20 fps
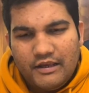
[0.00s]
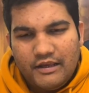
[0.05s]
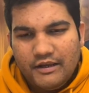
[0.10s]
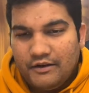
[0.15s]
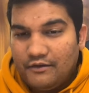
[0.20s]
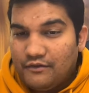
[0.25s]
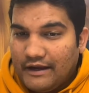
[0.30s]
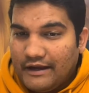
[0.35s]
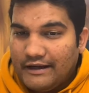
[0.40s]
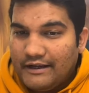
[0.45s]

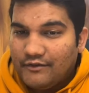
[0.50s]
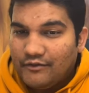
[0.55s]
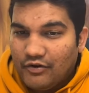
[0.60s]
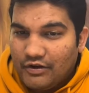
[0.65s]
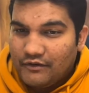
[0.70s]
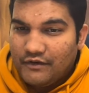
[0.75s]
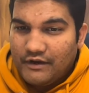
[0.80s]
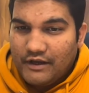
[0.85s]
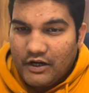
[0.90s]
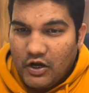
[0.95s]
in fight
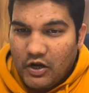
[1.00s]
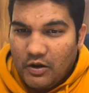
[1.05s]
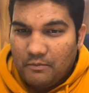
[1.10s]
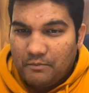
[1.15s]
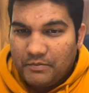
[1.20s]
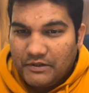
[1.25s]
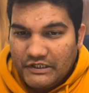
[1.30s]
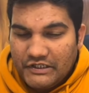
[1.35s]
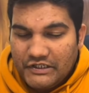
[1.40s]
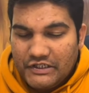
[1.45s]
warfare
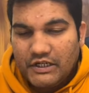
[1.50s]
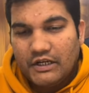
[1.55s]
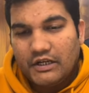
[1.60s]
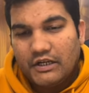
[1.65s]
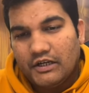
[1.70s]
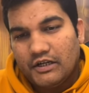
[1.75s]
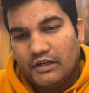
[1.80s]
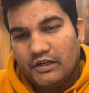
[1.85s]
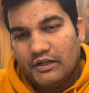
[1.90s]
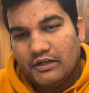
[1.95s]

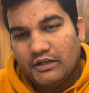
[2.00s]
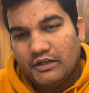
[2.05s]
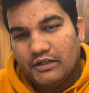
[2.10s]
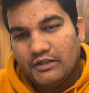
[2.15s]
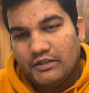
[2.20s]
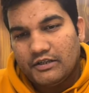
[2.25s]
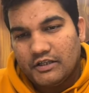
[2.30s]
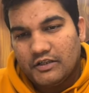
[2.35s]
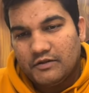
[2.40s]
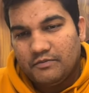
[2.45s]
competition
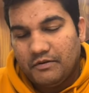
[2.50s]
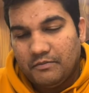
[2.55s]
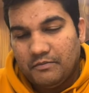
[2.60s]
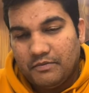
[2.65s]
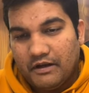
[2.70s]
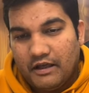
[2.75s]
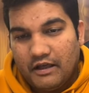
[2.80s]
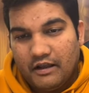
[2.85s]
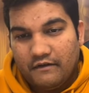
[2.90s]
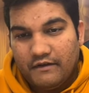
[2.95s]
such
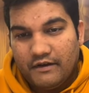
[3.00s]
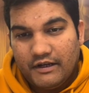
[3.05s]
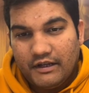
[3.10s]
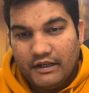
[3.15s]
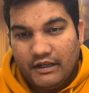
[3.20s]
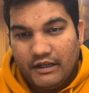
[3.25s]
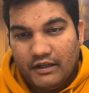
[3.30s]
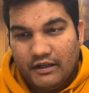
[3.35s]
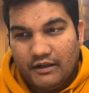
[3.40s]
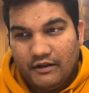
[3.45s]
people are
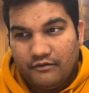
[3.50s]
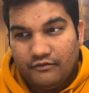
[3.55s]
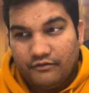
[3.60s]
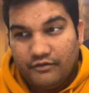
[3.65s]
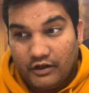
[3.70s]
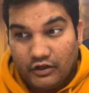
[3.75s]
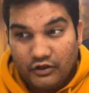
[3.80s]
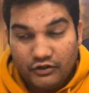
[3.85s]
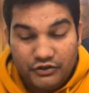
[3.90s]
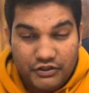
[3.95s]
very
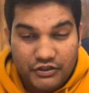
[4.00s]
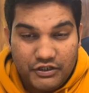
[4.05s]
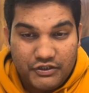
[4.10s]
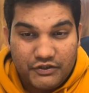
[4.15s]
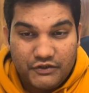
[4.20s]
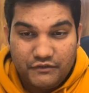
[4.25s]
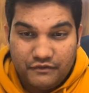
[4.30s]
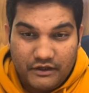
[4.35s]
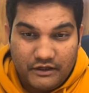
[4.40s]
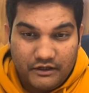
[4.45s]
ferocious
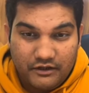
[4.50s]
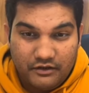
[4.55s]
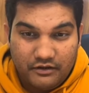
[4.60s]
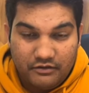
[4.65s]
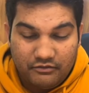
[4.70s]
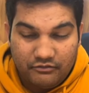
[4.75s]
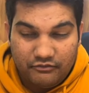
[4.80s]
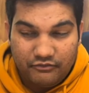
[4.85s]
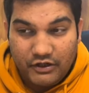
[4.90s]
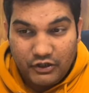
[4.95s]
very
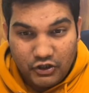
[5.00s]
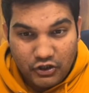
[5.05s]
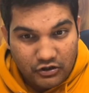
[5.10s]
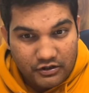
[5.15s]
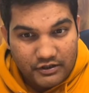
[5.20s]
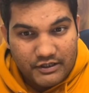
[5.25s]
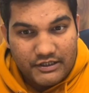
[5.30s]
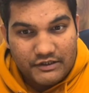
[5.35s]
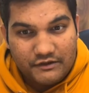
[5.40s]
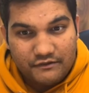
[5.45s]

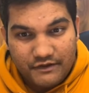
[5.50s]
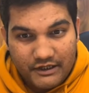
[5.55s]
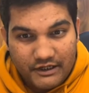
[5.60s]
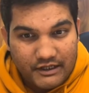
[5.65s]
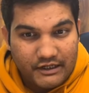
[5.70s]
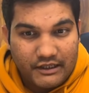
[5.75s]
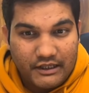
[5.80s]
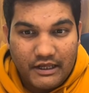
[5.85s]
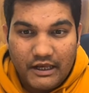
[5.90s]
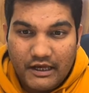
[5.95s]
victorious
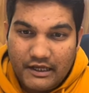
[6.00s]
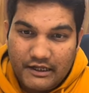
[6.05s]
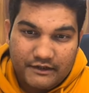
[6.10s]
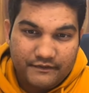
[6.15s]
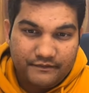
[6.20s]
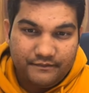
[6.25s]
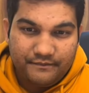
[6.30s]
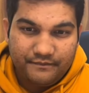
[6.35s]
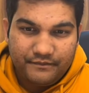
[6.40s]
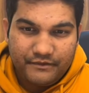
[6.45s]
winner they are
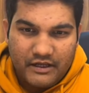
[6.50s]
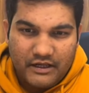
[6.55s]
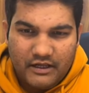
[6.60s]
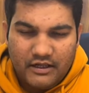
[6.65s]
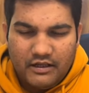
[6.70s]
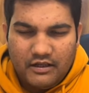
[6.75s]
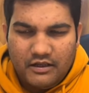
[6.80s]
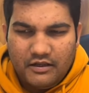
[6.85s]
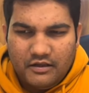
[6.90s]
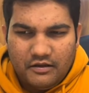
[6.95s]

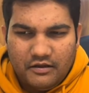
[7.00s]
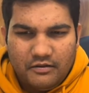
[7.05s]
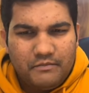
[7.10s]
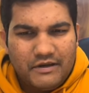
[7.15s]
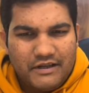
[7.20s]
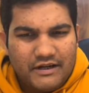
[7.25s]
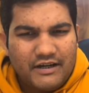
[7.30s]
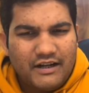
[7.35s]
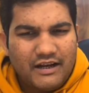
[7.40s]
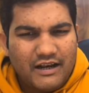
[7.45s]

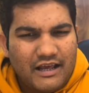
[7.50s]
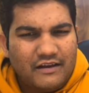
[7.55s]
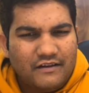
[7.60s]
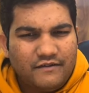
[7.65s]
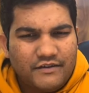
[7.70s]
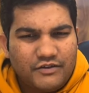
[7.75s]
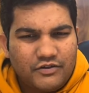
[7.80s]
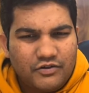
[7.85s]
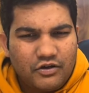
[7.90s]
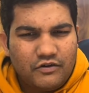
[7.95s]
marital
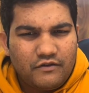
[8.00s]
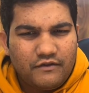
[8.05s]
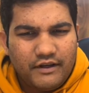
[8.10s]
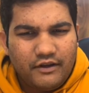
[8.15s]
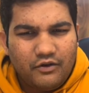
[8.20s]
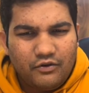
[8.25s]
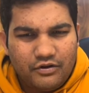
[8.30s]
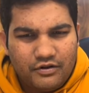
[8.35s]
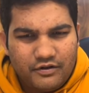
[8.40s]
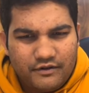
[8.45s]
life is not very
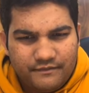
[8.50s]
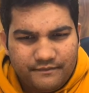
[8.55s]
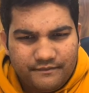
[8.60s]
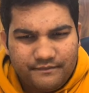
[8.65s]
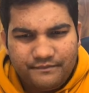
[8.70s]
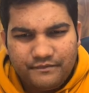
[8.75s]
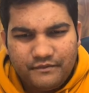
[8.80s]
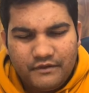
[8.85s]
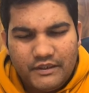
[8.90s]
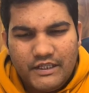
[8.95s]
good
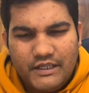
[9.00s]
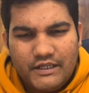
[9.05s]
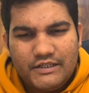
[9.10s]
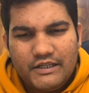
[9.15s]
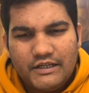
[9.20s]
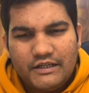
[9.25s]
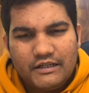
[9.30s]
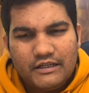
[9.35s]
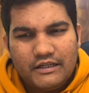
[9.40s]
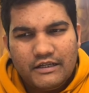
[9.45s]
they
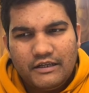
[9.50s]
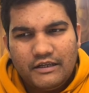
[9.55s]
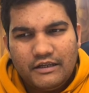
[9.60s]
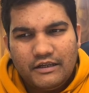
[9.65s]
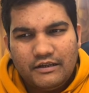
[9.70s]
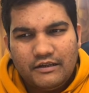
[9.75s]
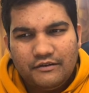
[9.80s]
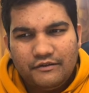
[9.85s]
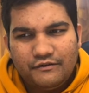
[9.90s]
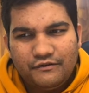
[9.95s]

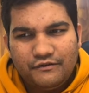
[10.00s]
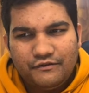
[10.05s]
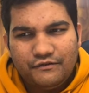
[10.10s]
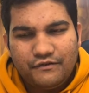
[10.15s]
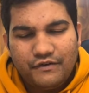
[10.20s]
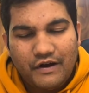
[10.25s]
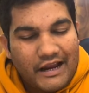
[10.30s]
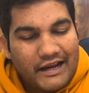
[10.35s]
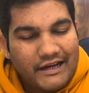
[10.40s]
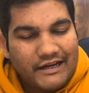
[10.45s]
generally
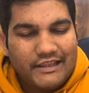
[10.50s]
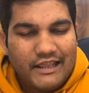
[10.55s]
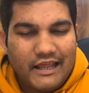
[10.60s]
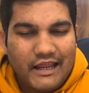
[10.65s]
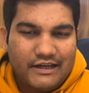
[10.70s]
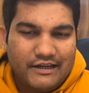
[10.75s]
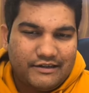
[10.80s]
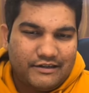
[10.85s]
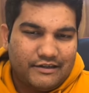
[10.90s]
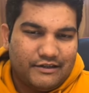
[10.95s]
find
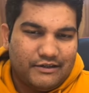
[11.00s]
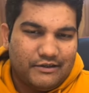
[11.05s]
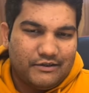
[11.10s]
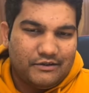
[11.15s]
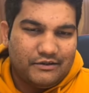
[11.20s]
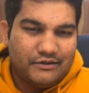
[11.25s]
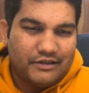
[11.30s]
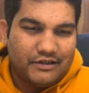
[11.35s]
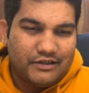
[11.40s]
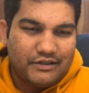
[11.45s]
that you
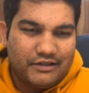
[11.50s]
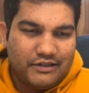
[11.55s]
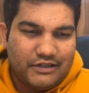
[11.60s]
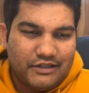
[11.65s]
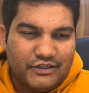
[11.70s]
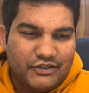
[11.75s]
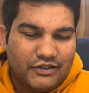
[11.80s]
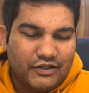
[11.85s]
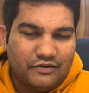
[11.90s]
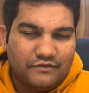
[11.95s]
know the
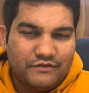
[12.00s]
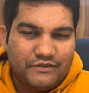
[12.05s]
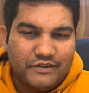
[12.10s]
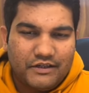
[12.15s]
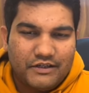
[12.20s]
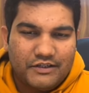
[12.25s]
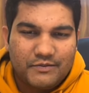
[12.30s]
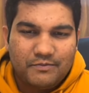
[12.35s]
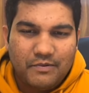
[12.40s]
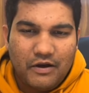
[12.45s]
nature of
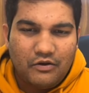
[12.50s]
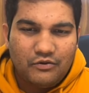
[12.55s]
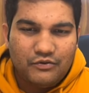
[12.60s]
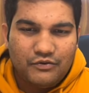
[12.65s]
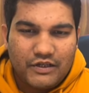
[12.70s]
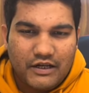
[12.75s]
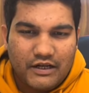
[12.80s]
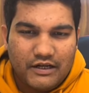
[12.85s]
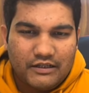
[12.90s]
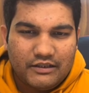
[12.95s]
their
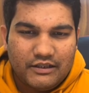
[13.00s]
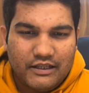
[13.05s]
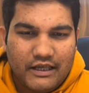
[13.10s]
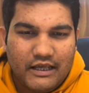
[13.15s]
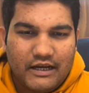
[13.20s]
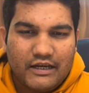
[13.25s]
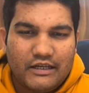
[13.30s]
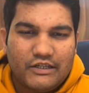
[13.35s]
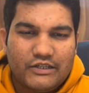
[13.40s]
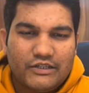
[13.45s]
spouse and
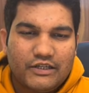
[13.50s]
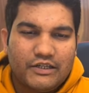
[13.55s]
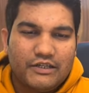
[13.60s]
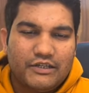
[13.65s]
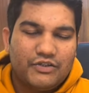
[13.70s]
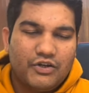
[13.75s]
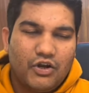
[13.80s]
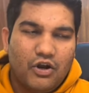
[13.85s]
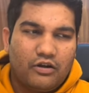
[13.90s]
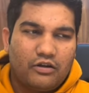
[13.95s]
their nature
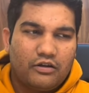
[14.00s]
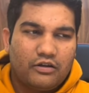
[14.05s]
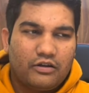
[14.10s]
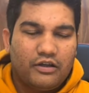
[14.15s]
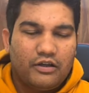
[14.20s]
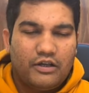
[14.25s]
is not